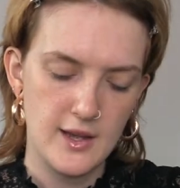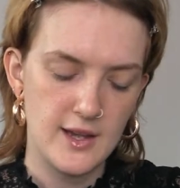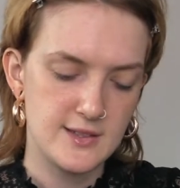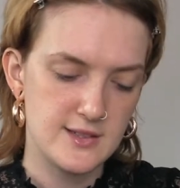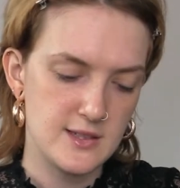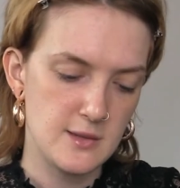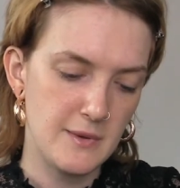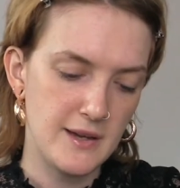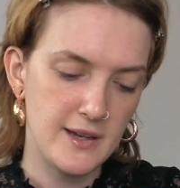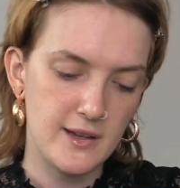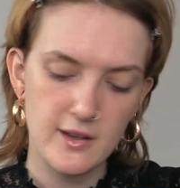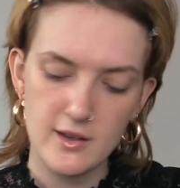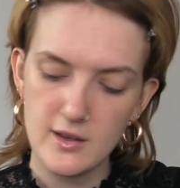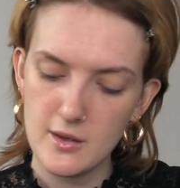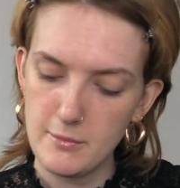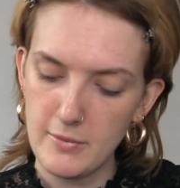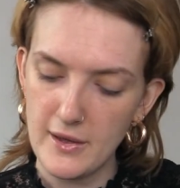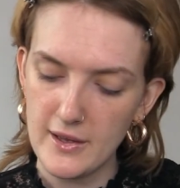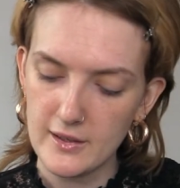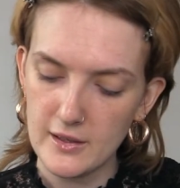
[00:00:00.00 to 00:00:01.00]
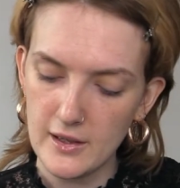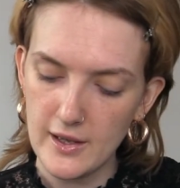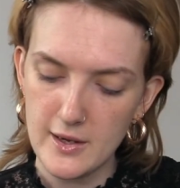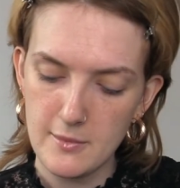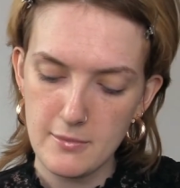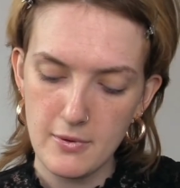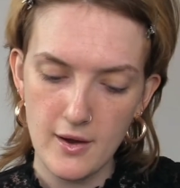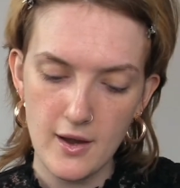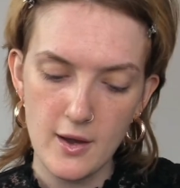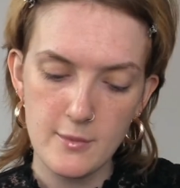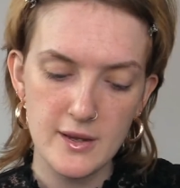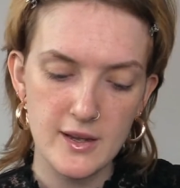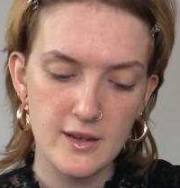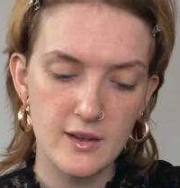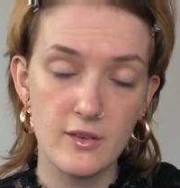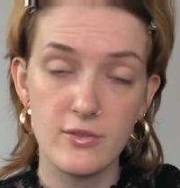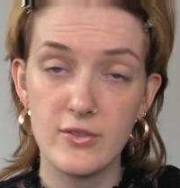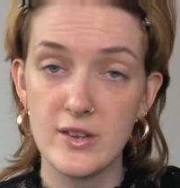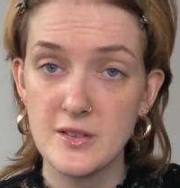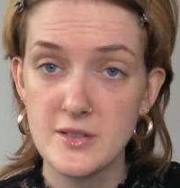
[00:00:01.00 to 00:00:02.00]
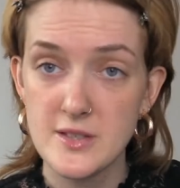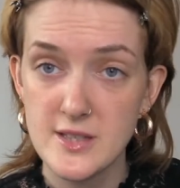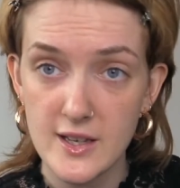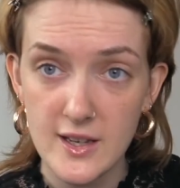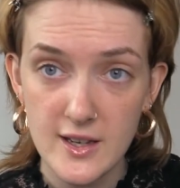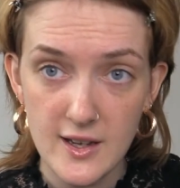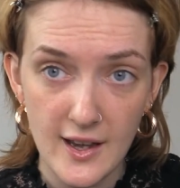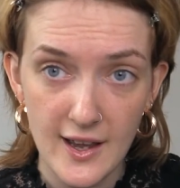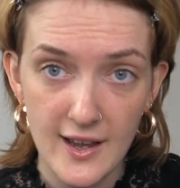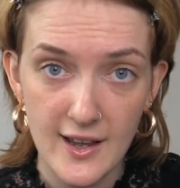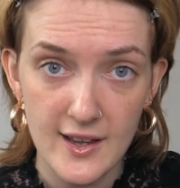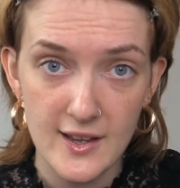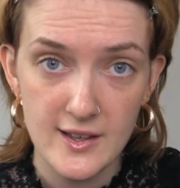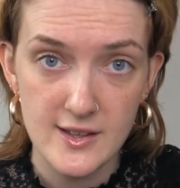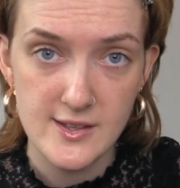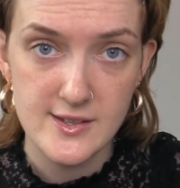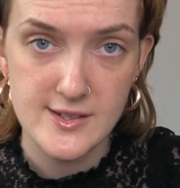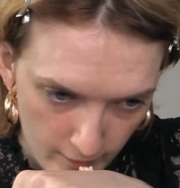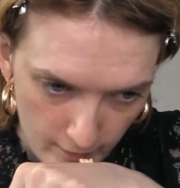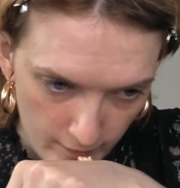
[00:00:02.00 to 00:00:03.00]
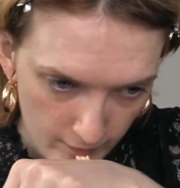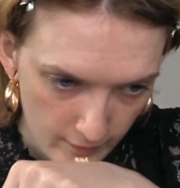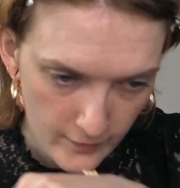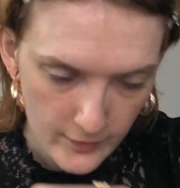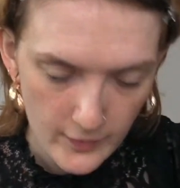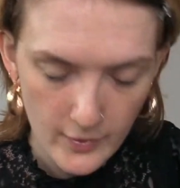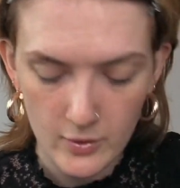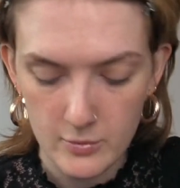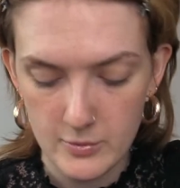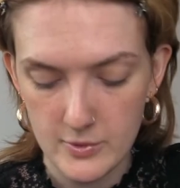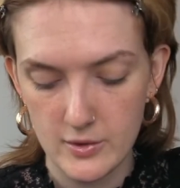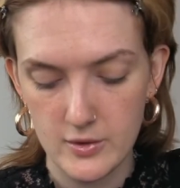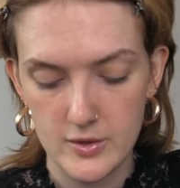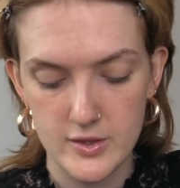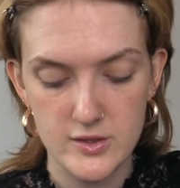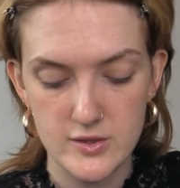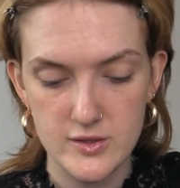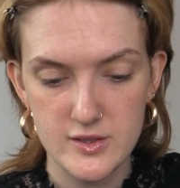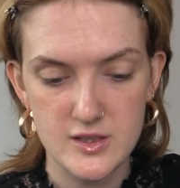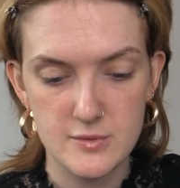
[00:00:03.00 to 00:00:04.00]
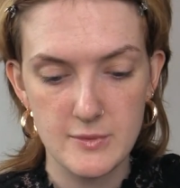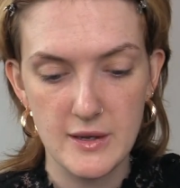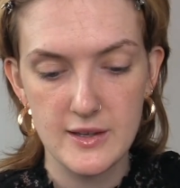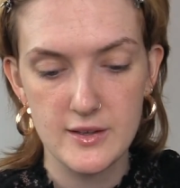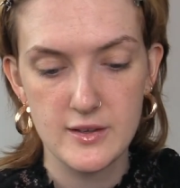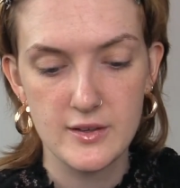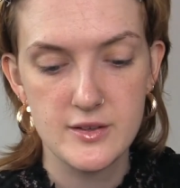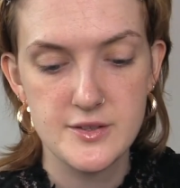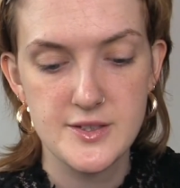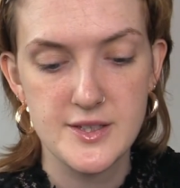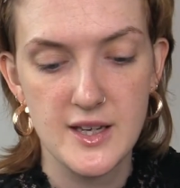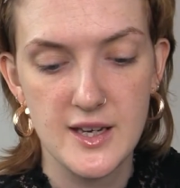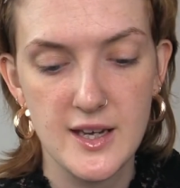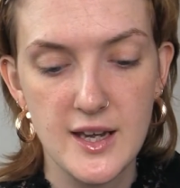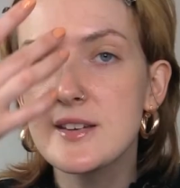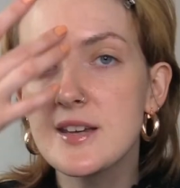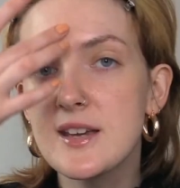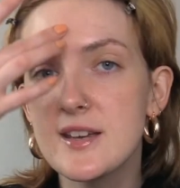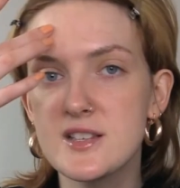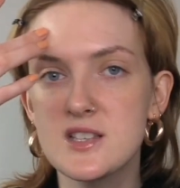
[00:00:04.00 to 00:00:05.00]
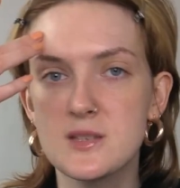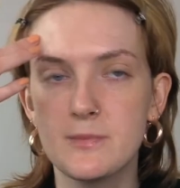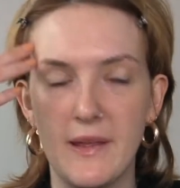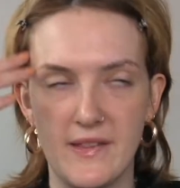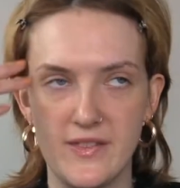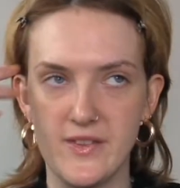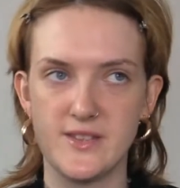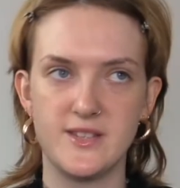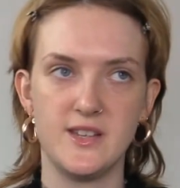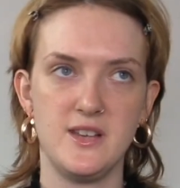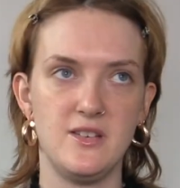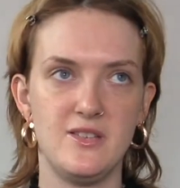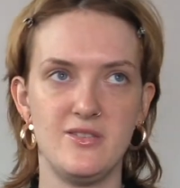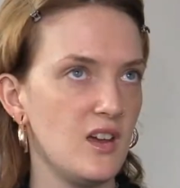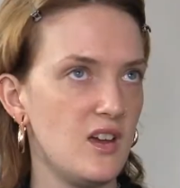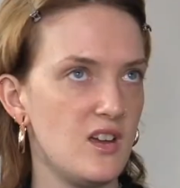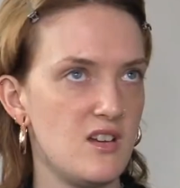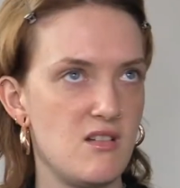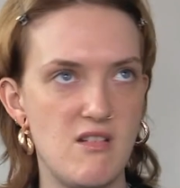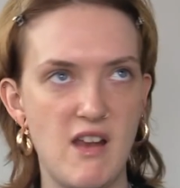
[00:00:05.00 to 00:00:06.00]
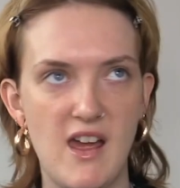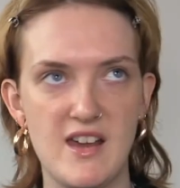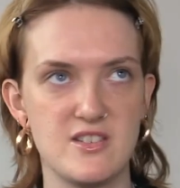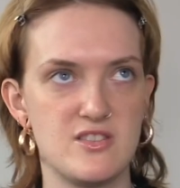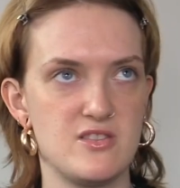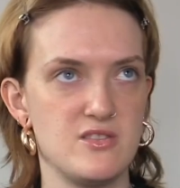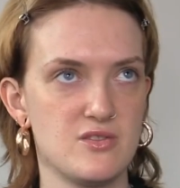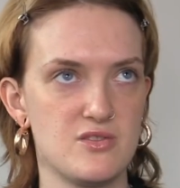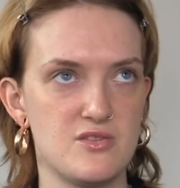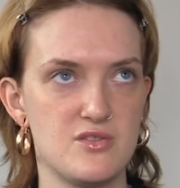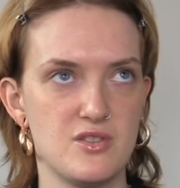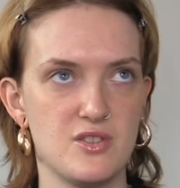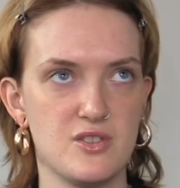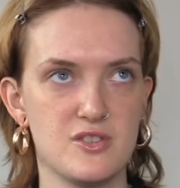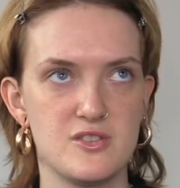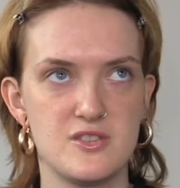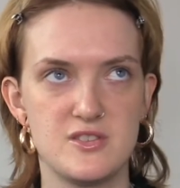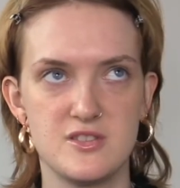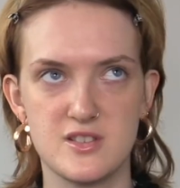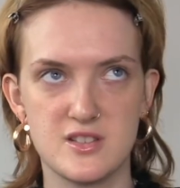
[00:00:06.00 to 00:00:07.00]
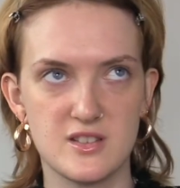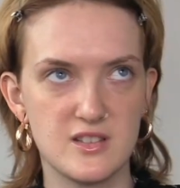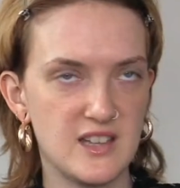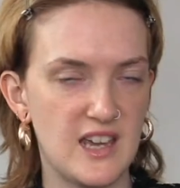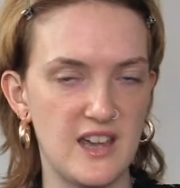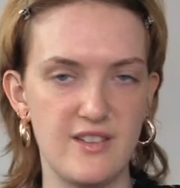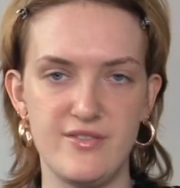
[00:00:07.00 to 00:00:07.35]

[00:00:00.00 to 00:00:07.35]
the Becca Backlight priming filter, and oh my god, it just smells like expensive National Trust gift